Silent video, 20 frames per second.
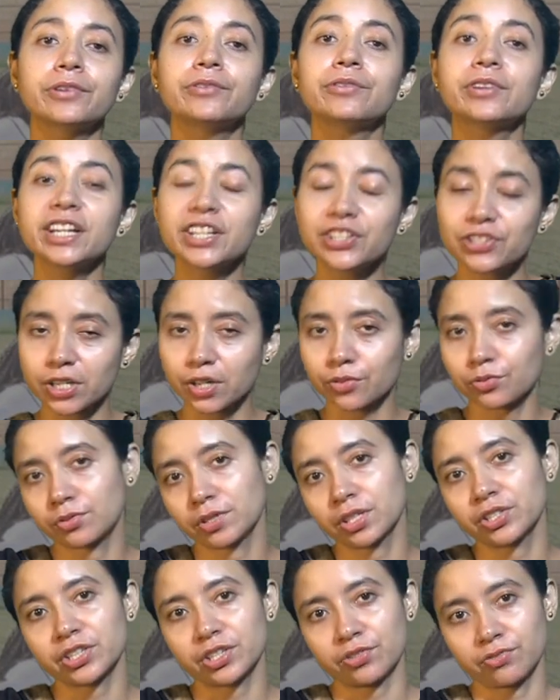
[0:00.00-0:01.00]
reach out to
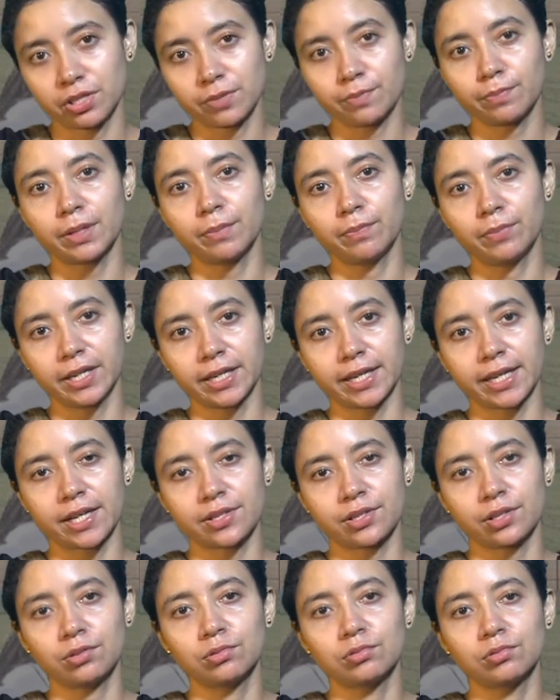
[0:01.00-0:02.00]
the general public
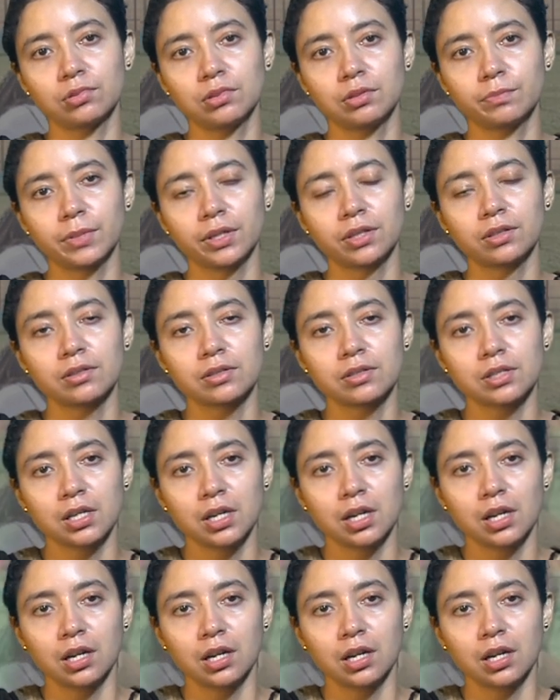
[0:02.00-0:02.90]
as a whole because